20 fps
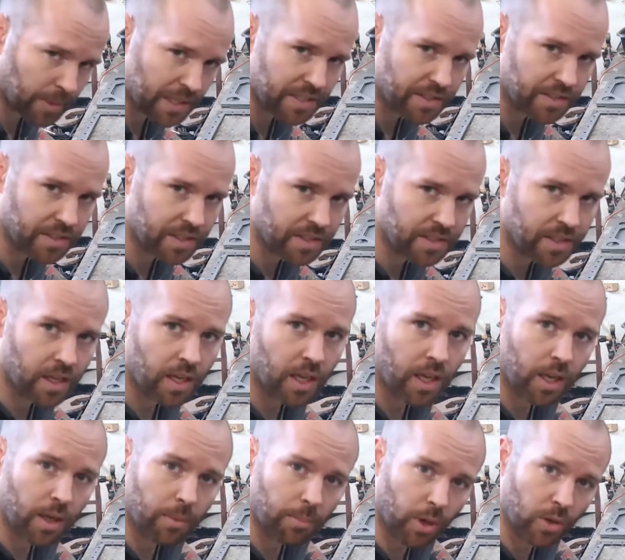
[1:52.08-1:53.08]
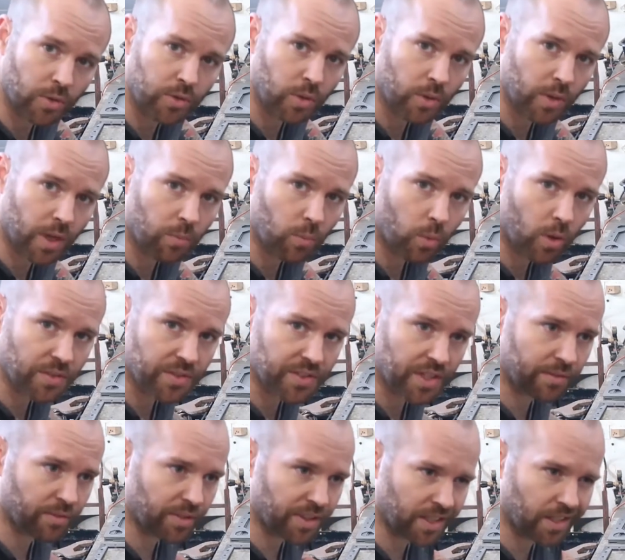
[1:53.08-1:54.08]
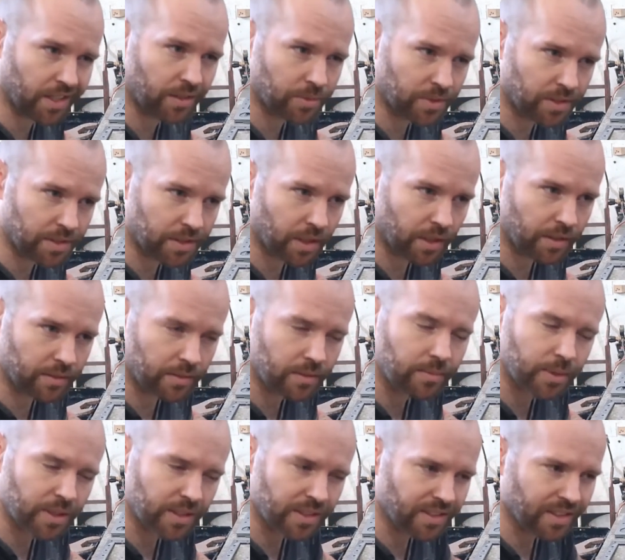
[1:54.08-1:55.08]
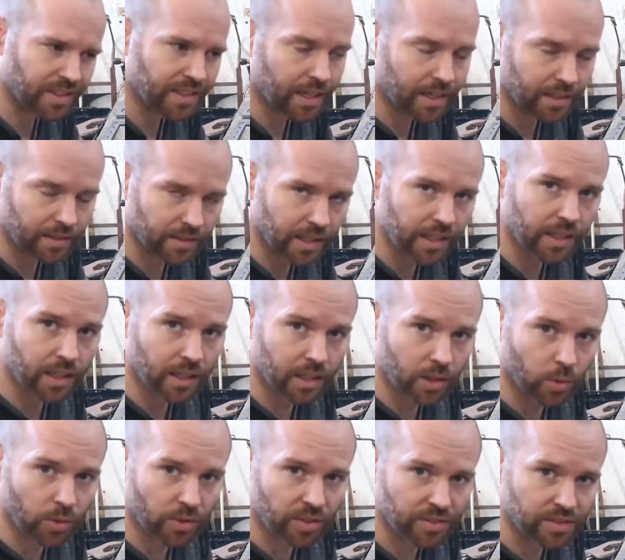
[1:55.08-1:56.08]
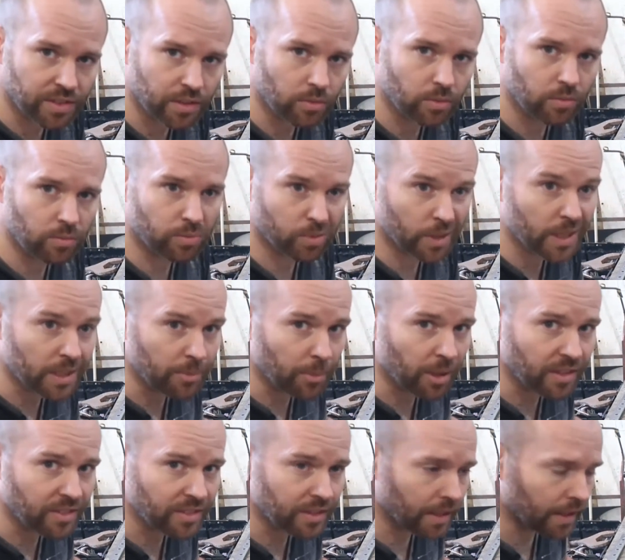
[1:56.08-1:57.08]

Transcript: pieces, but I'll do them once everything else is done because they can't go on until pretty much